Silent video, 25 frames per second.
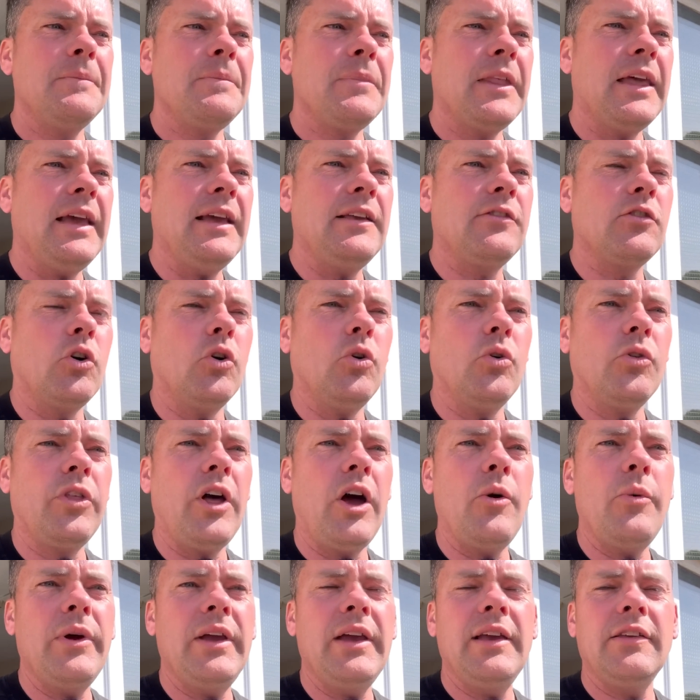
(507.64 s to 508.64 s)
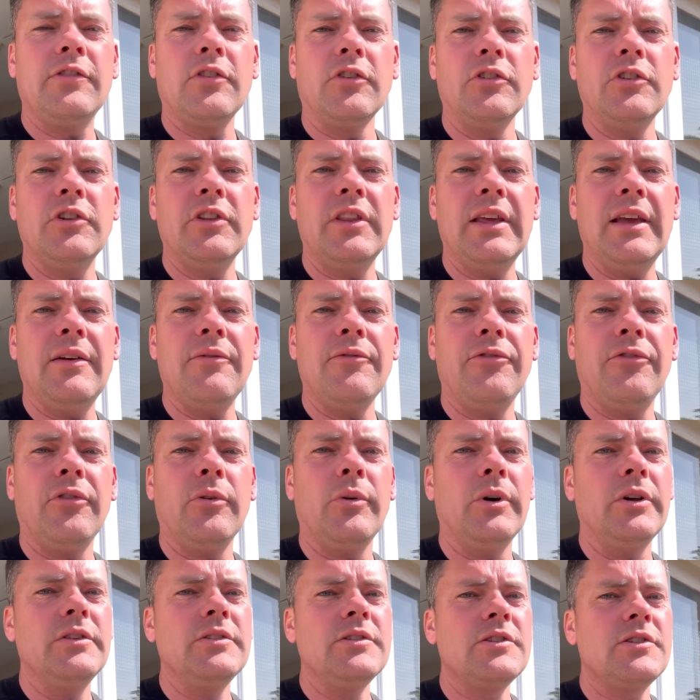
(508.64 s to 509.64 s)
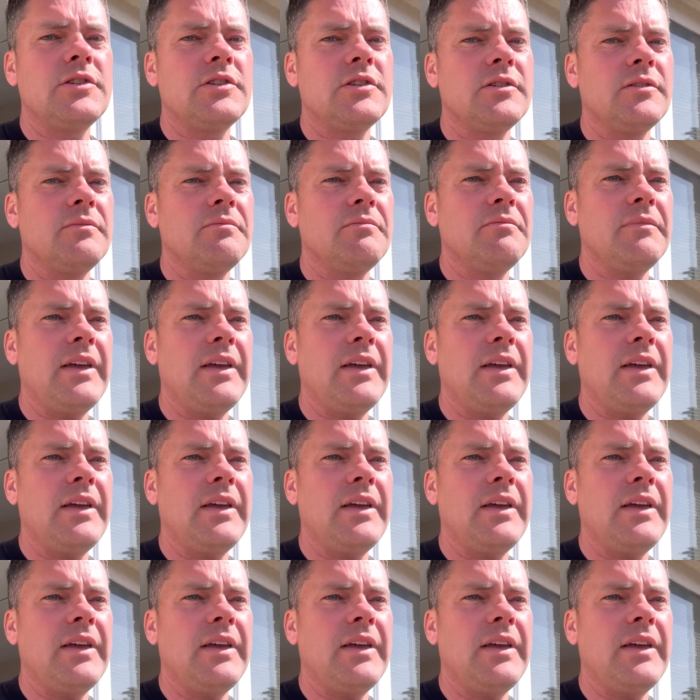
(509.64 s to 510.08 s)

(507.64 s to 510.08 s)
is, although he is under the influence,